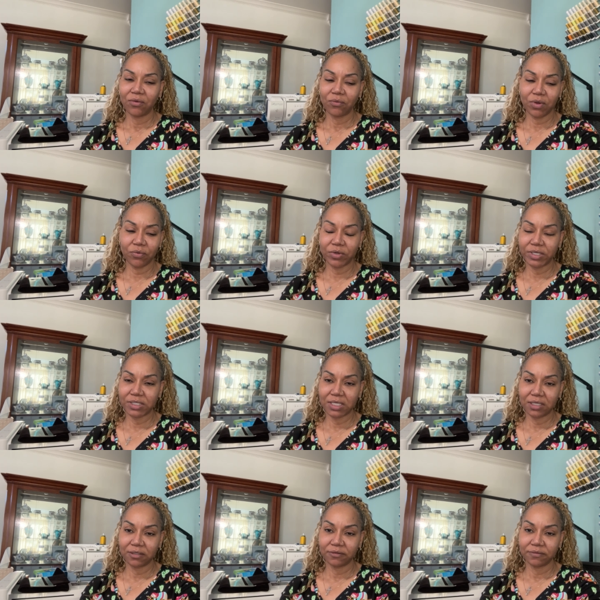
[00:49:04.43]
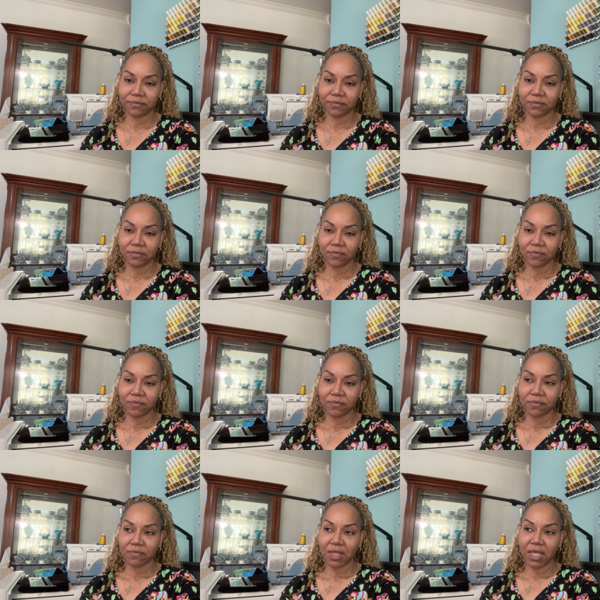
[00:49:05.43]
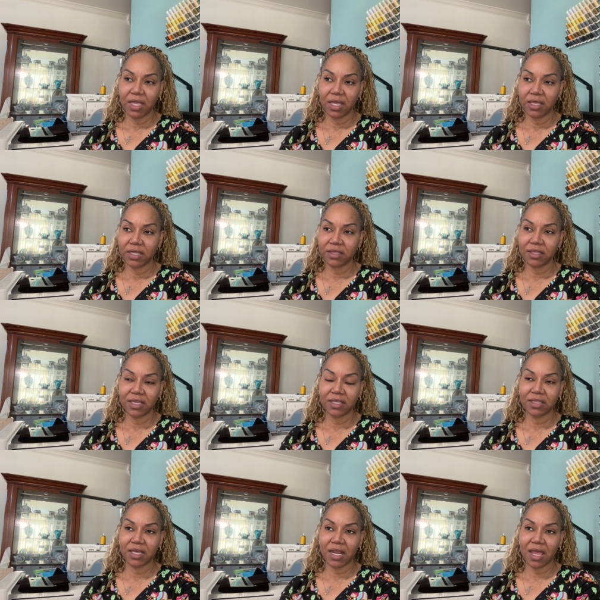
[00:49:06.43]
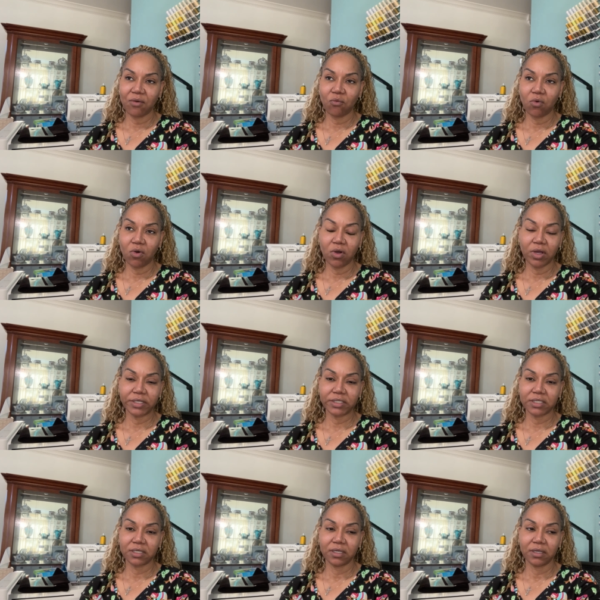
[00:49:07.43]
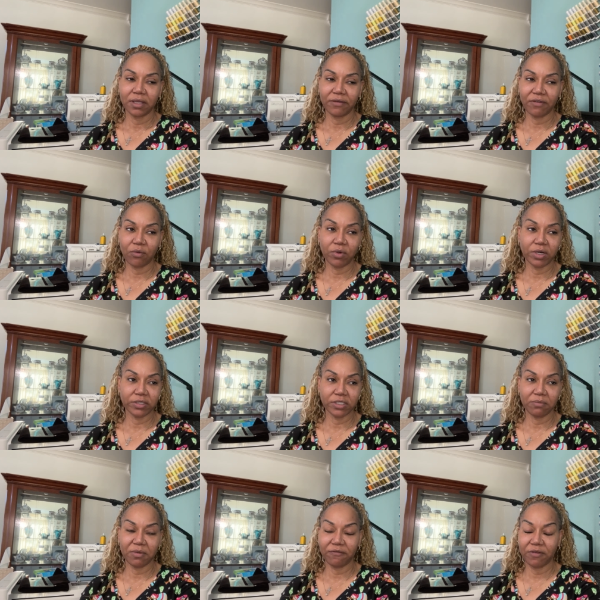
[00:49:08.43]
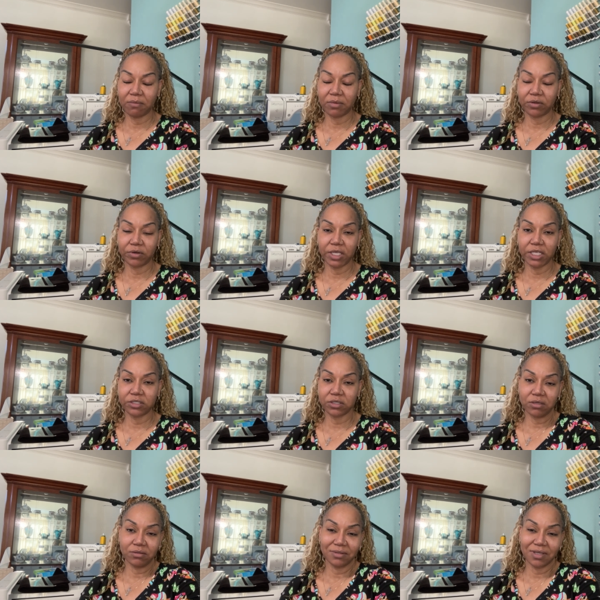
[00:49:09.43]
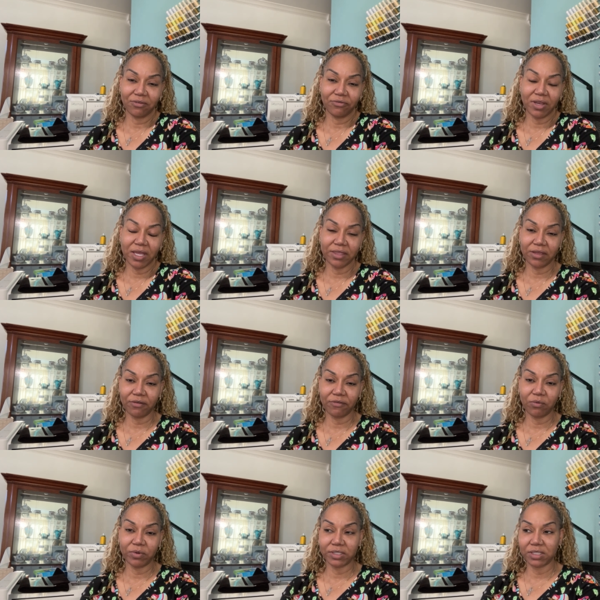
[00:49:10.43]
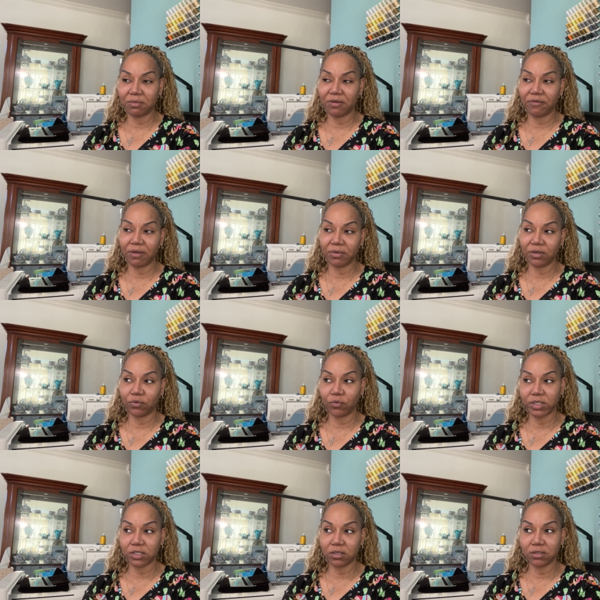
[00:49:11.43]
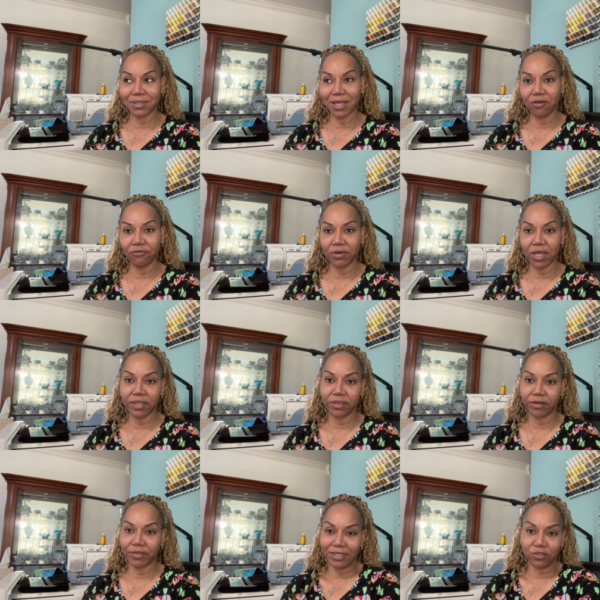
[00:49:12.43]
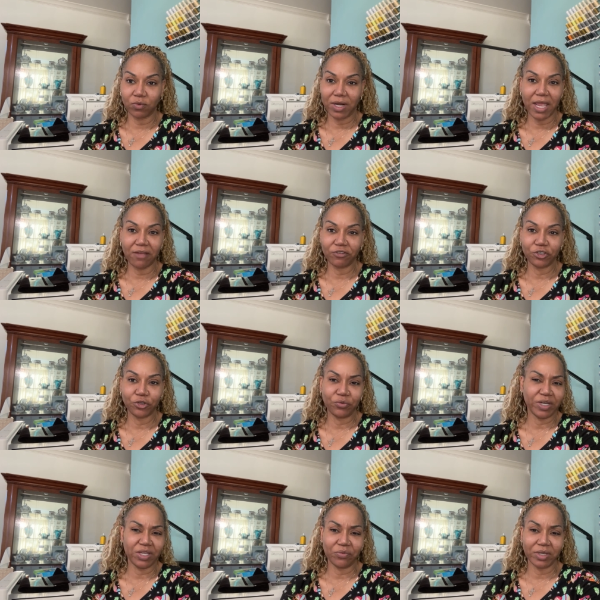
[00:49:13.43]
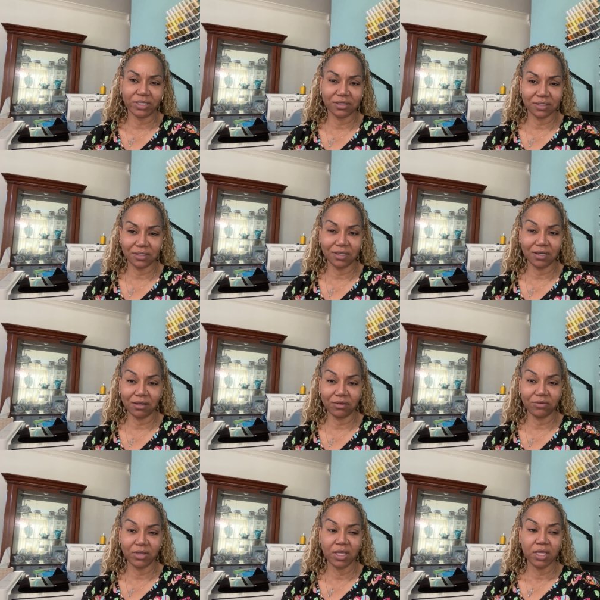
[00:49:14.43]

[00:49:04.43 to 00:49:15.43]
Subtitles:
What reason? Anything that I want. If I want to see my family on the East Coast, I'll fly there. If I want to see my family on the West Coast, I'll fly there. That's what I have to do anyways, you know?